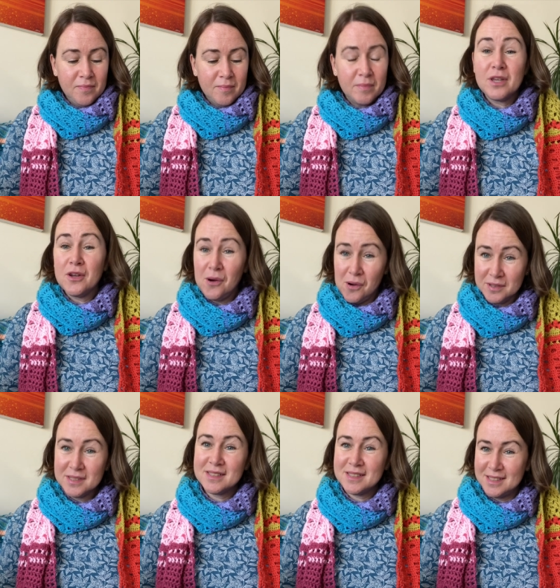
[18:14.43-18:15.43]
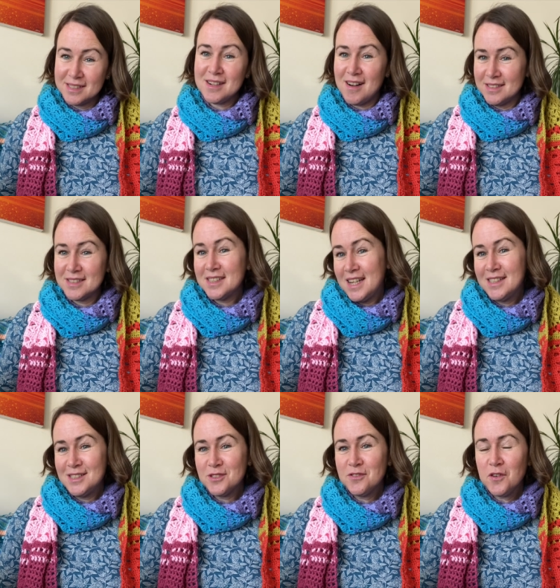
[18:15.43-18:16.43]
because the starts and
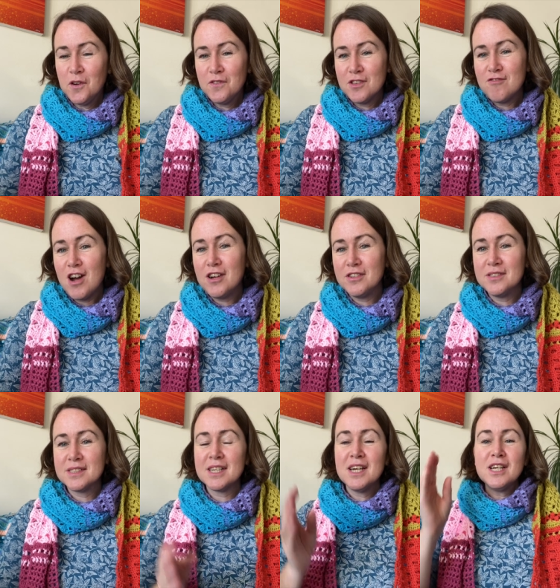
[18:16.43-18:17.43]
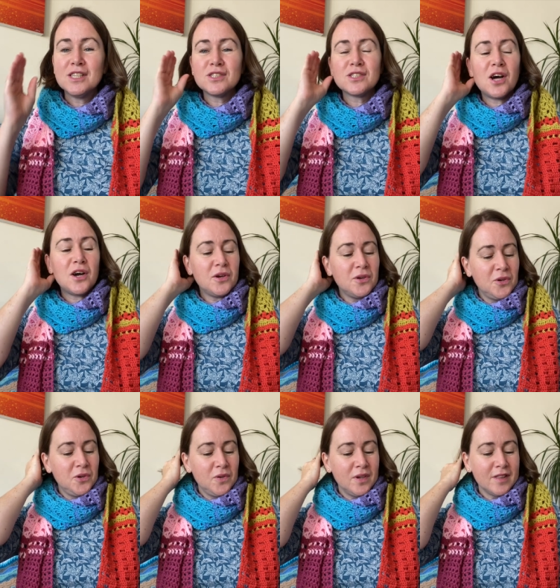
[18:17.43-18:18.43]
ends of the rows.
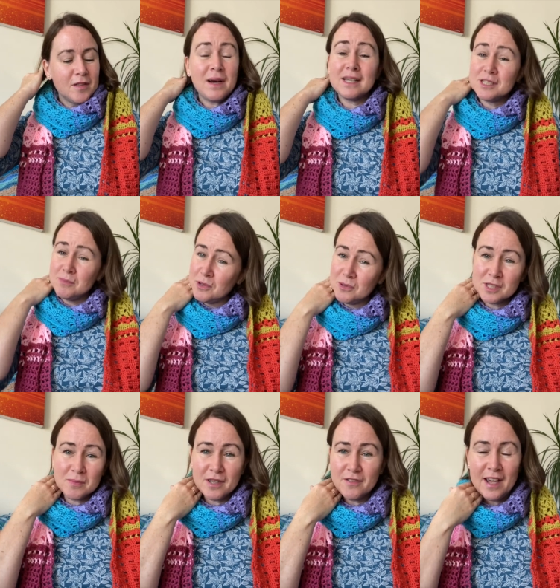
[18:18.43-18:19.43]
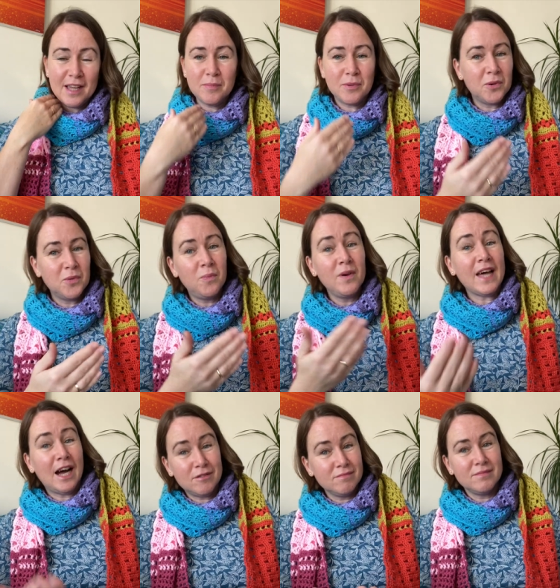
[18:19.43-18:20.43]
So the pattern will also be available
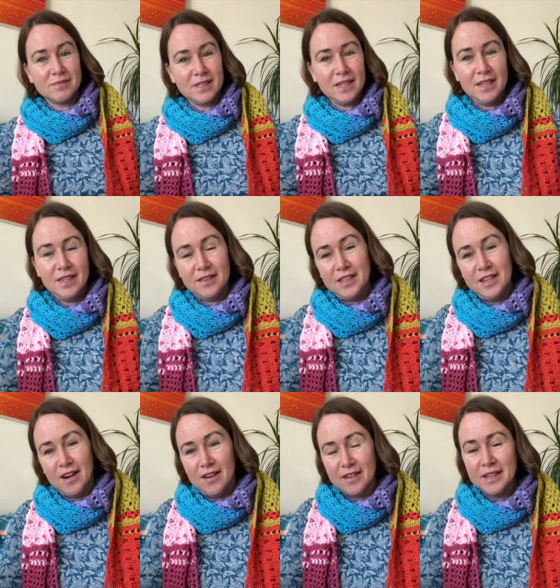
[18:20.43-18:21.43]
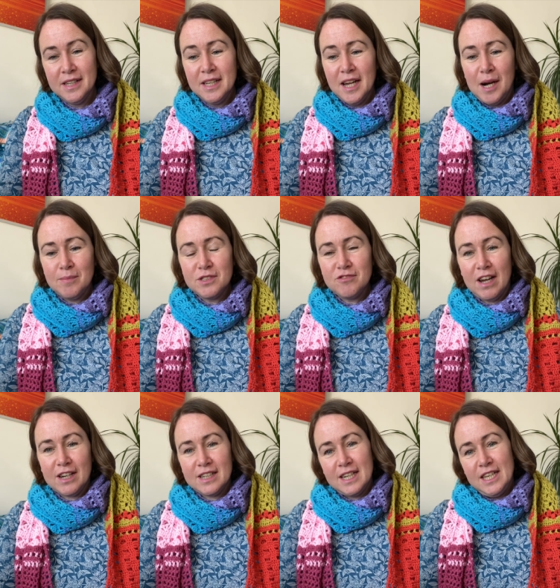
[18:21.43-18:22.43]
without the yarn
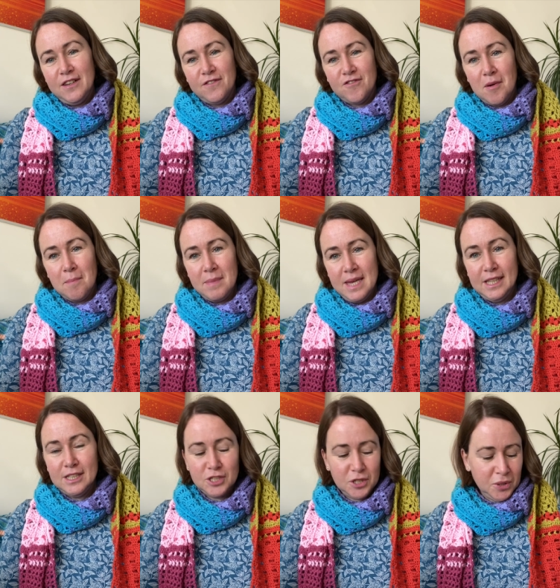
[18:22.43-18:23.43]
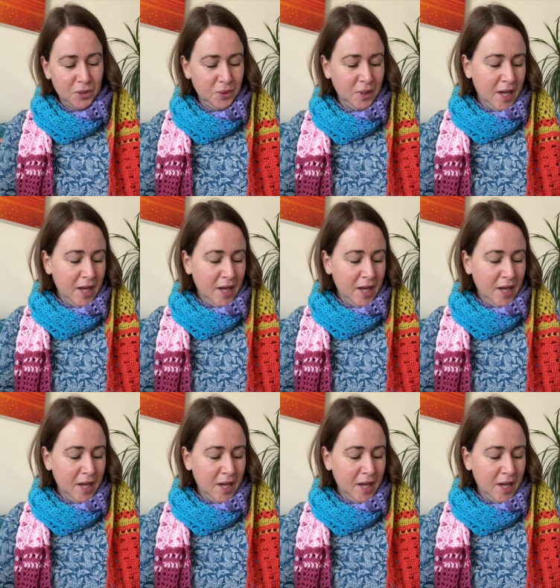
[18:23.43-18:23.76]
directly from me too.